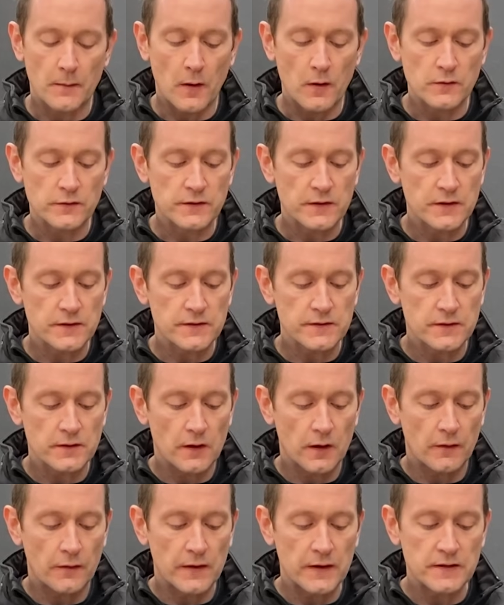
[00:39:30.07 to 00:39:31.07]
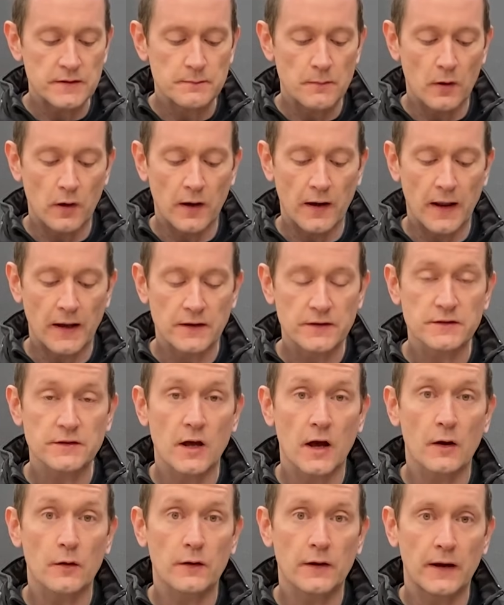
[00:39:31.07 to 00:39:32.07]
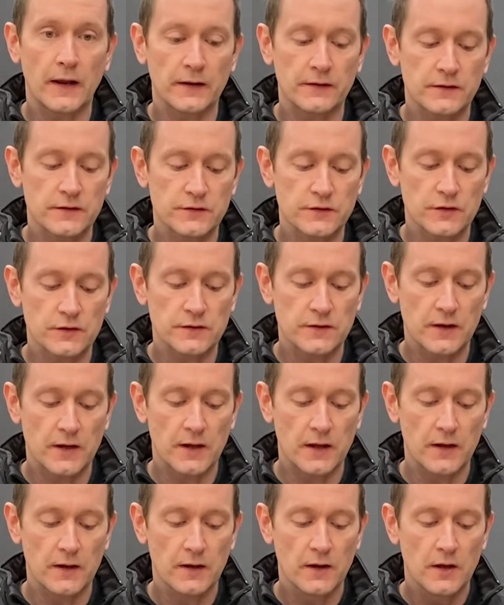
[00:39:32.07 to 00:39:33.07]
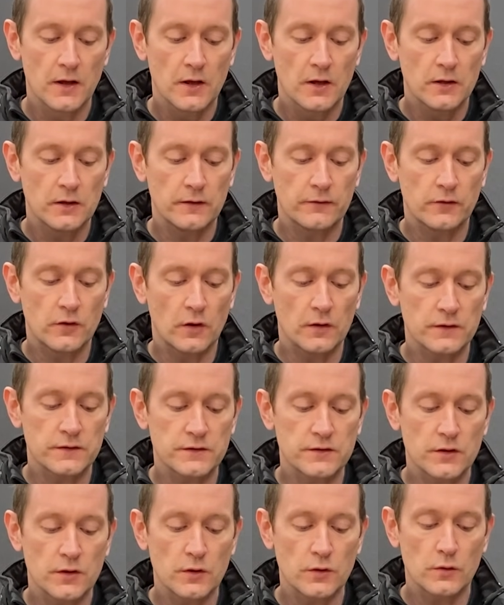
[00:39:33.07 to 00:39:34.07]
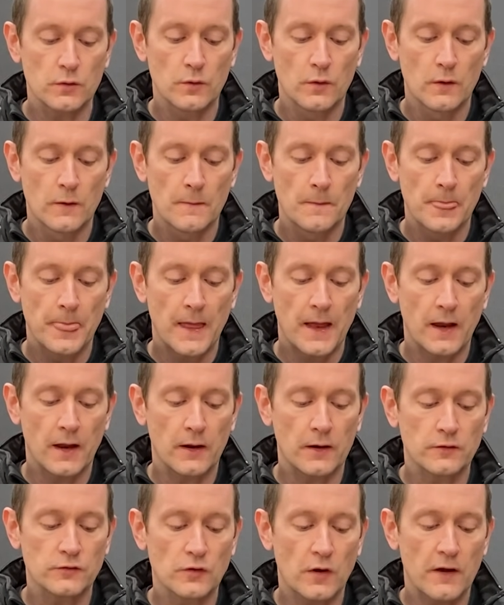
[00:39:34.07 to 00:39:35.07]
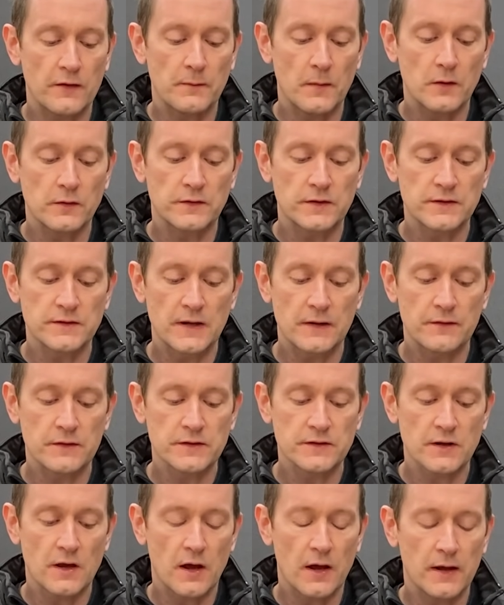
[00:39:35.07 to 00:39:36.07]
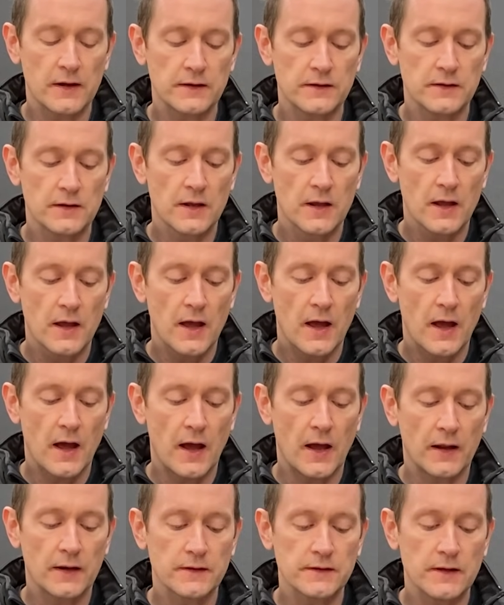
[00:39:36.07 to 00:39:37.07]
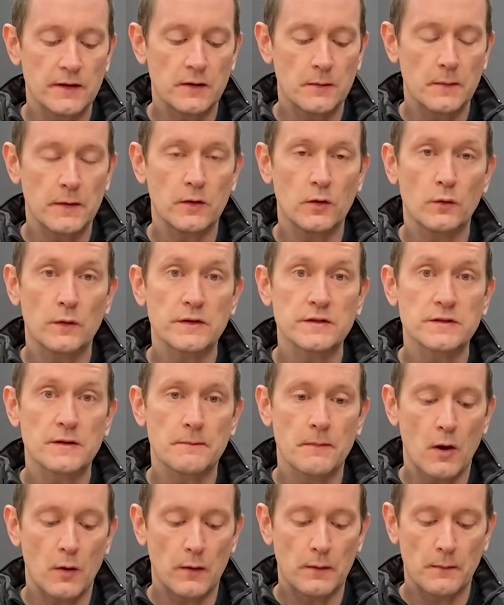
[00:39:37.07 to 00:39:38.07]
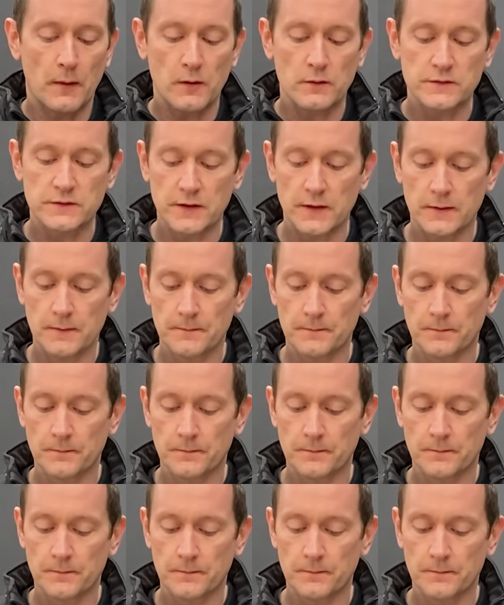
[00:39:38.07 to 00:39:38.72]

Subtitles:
motors are these Molenex style connectors just here. You've got 2 drive motors either side, and in the middle is the mowing motor.